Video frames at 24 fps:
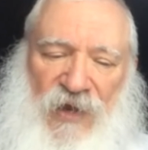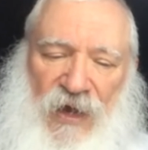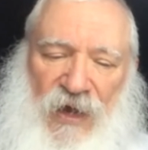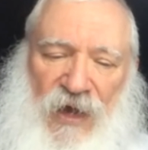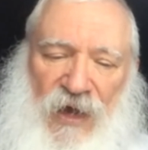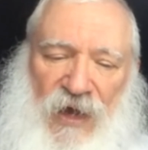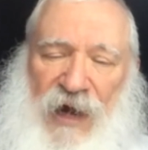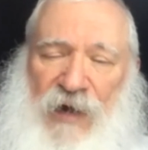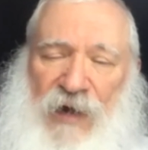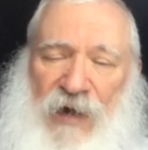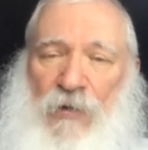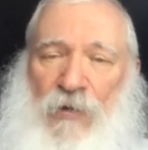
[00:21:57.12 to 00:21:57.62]

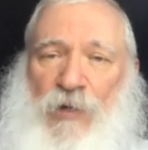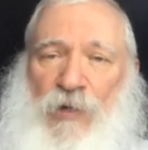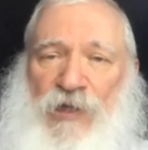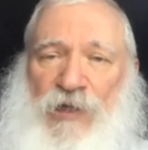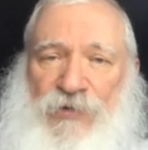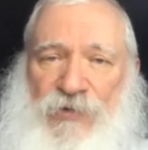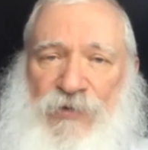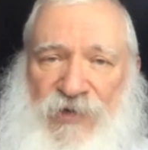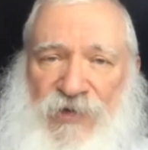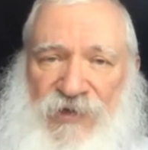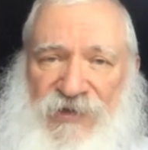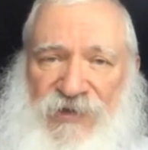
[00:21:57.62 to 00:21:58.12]
How do we
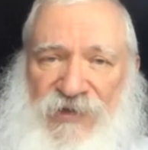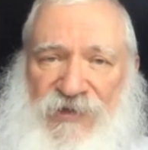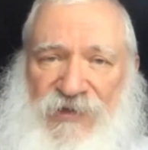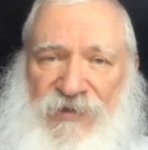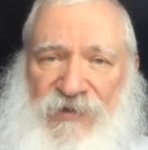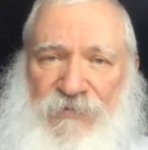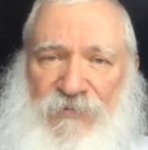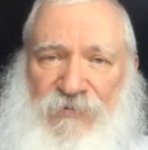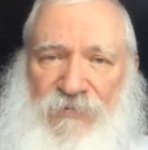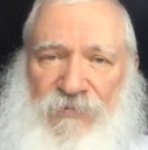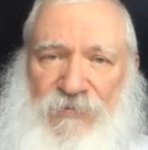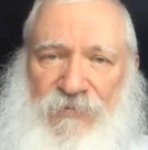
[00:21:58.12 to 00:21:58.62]
do
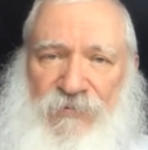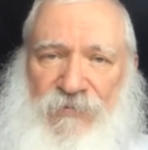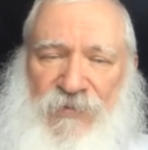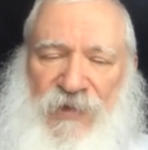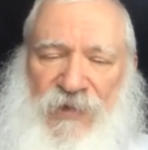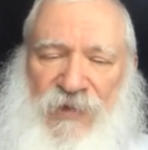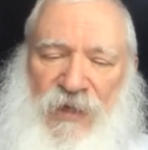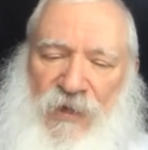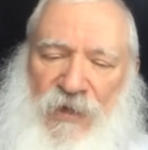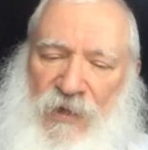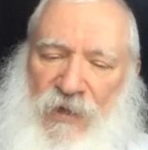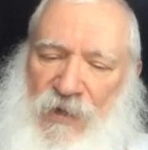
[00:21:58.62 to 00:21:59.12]
this?
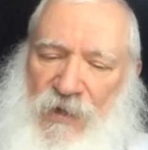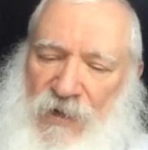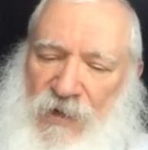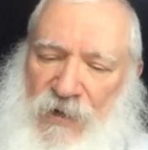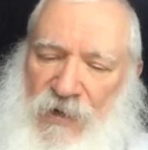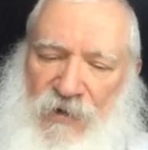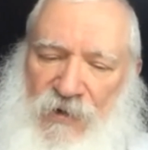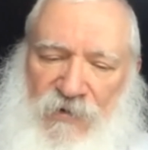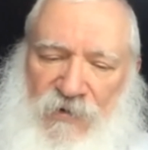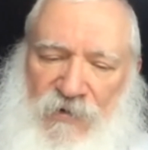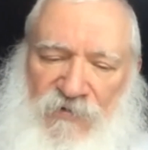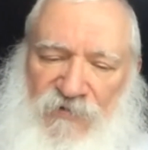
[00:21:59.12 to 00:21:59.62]

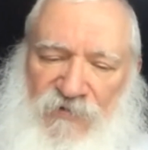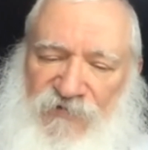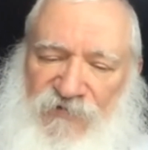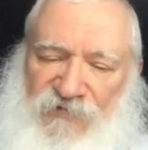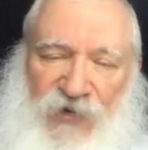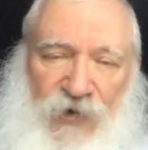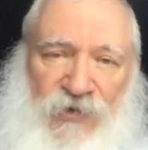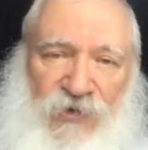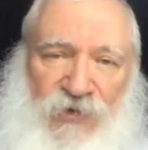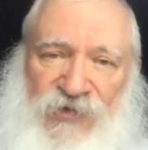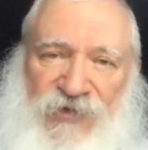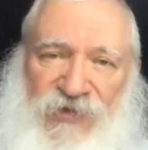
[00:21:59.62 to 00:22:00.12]

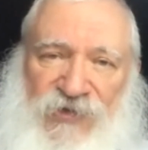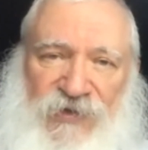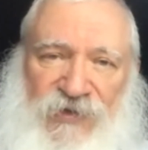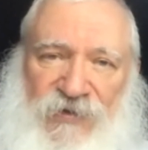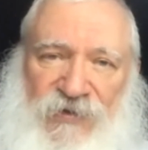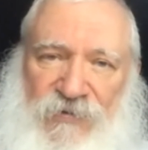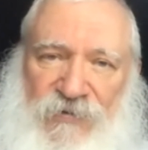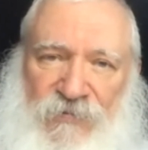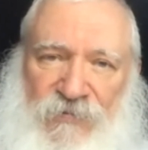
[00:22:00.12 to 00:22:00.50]
First,